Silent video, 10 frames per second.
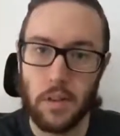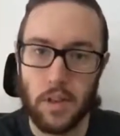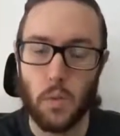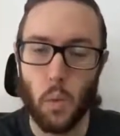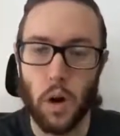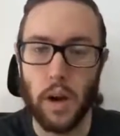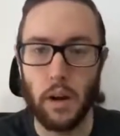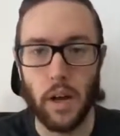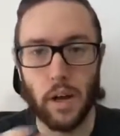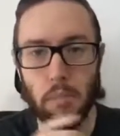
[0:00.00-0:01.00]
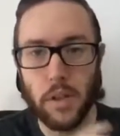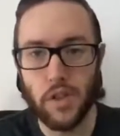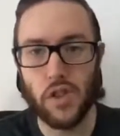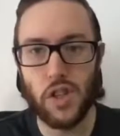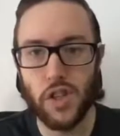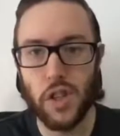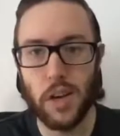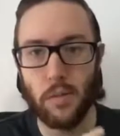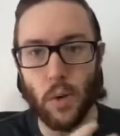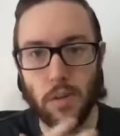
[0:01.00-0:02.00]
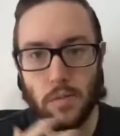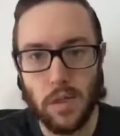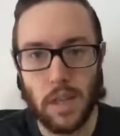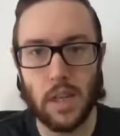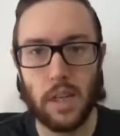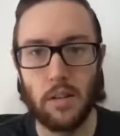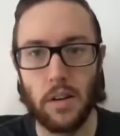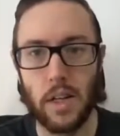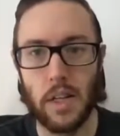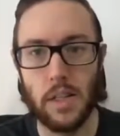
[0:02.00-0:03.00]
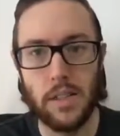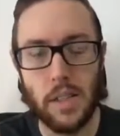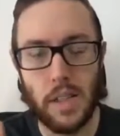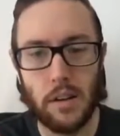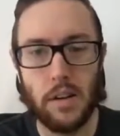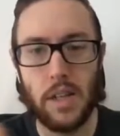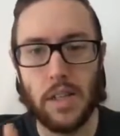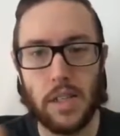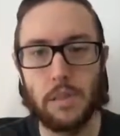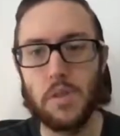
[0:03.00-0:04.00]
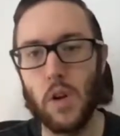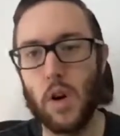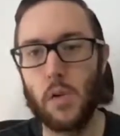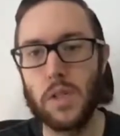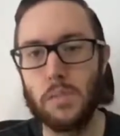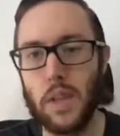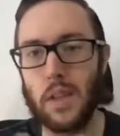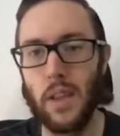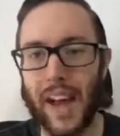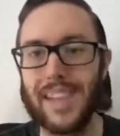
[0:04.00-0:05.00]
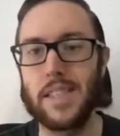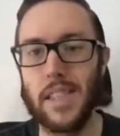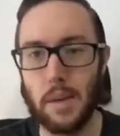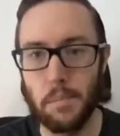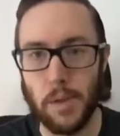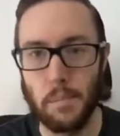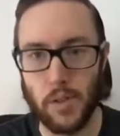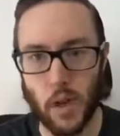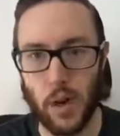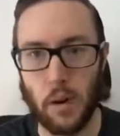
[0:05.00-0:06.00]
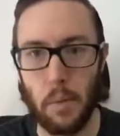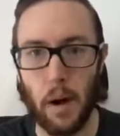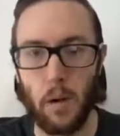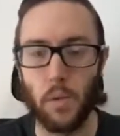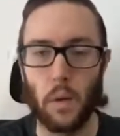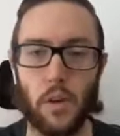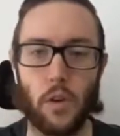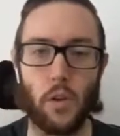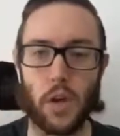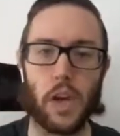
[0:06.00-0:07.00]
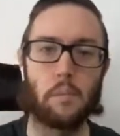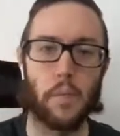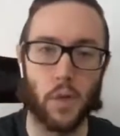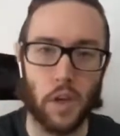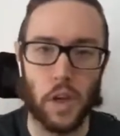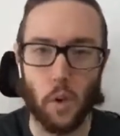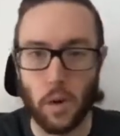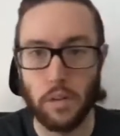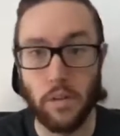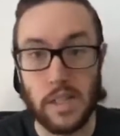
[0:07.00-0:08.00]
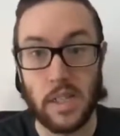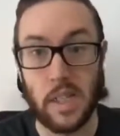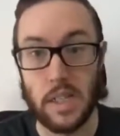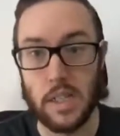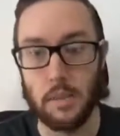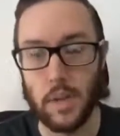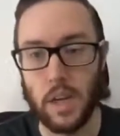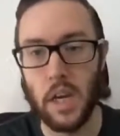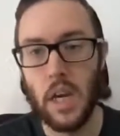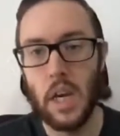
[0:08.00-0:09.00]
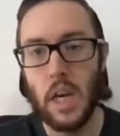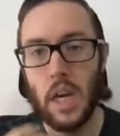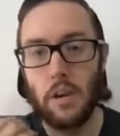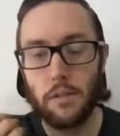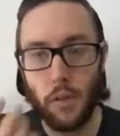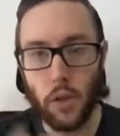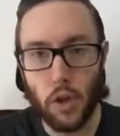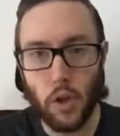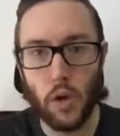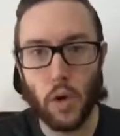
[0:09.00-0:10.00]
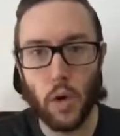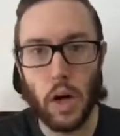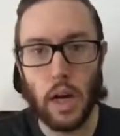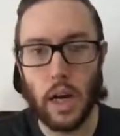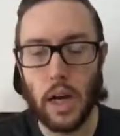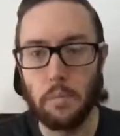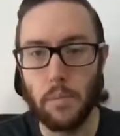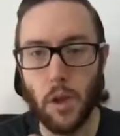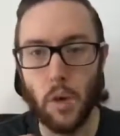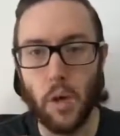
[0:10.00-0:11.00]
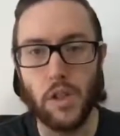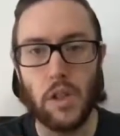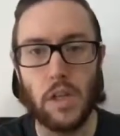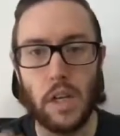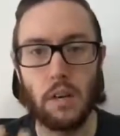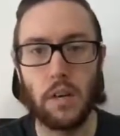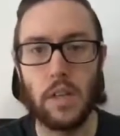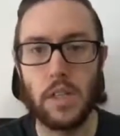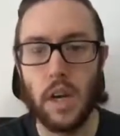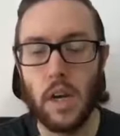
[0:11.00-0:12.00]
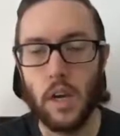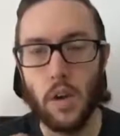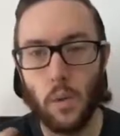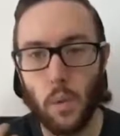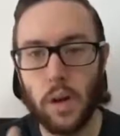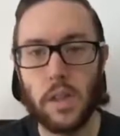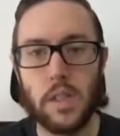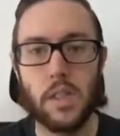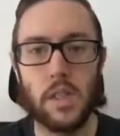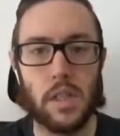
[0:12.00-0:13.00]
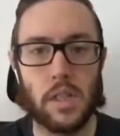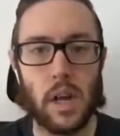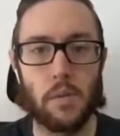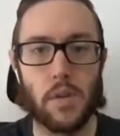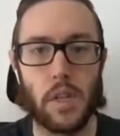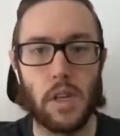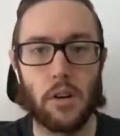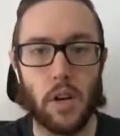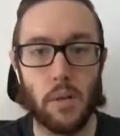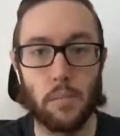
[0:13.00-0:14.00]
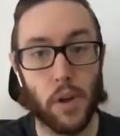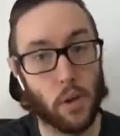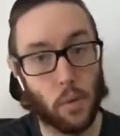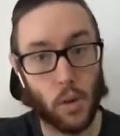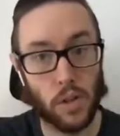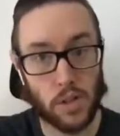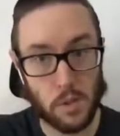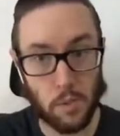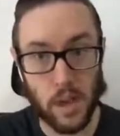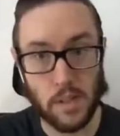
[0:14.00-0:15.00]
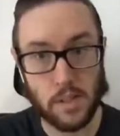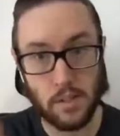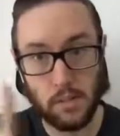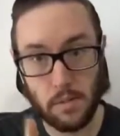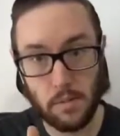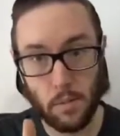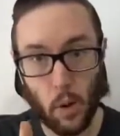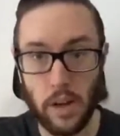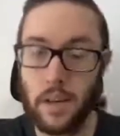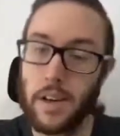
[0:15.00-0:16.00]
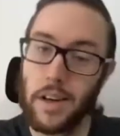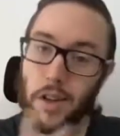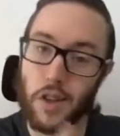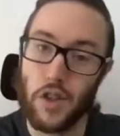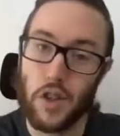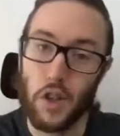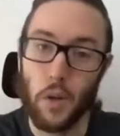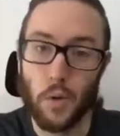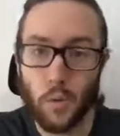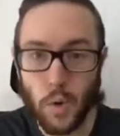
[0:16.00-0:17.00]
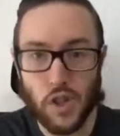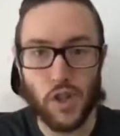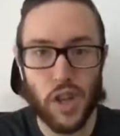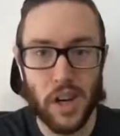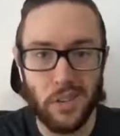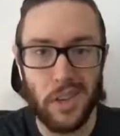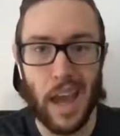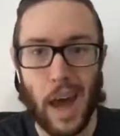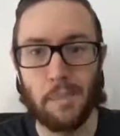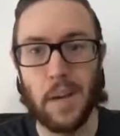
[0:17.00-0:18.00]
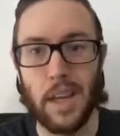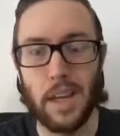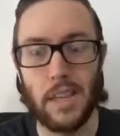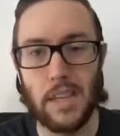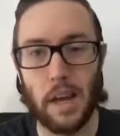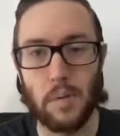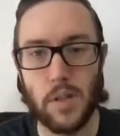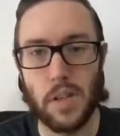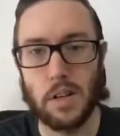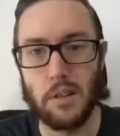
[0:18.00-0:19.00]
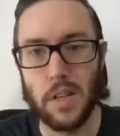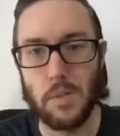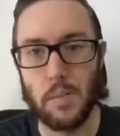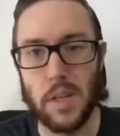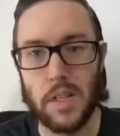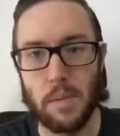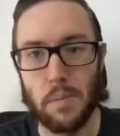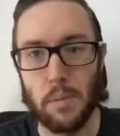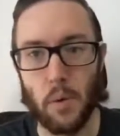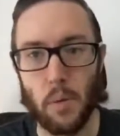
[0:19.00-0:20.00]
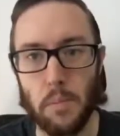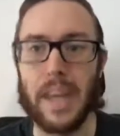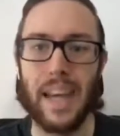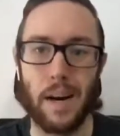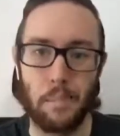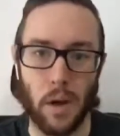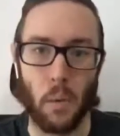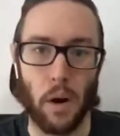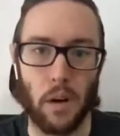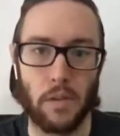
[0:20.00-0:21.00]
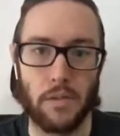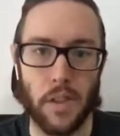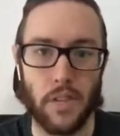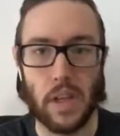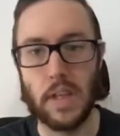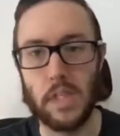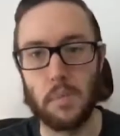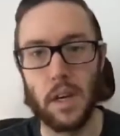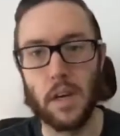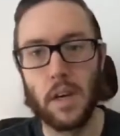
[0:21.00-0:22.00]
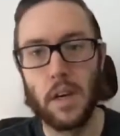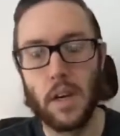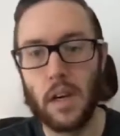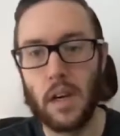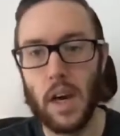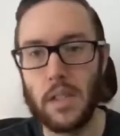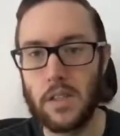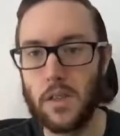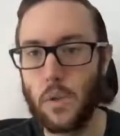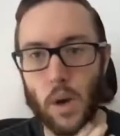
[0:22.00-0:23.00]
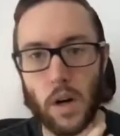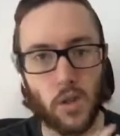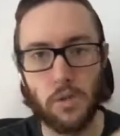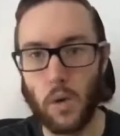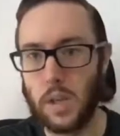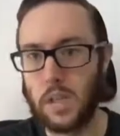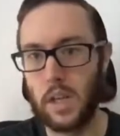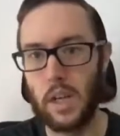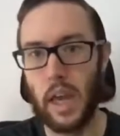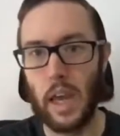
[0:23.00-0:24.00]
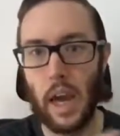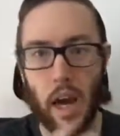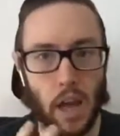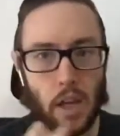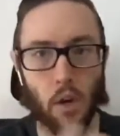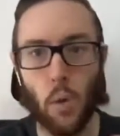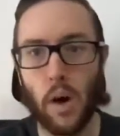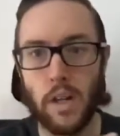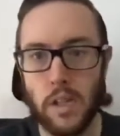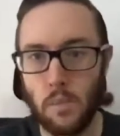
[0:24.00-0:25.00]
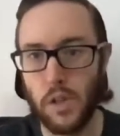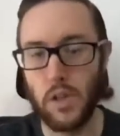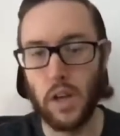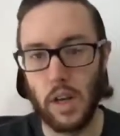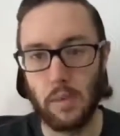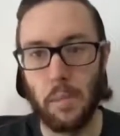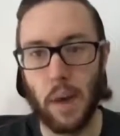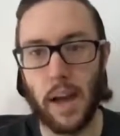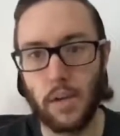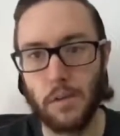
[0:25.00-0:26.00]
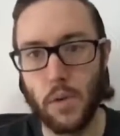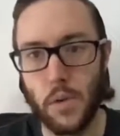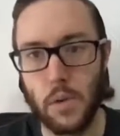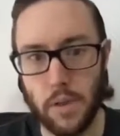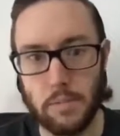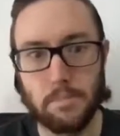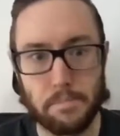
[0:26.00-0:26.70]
that's one area. But just in general, security. Security seems to always be the last thing people talk about they're looking at building or investing in something. For you, um, the question here is, you know, where does cybersecurity play a role in space? One, and two, what's generally happening in the cybersecurity space that people may not be aware of that they need to be, as you also focus on AI and quantum, which are going yeah, to impact sure. the future of it.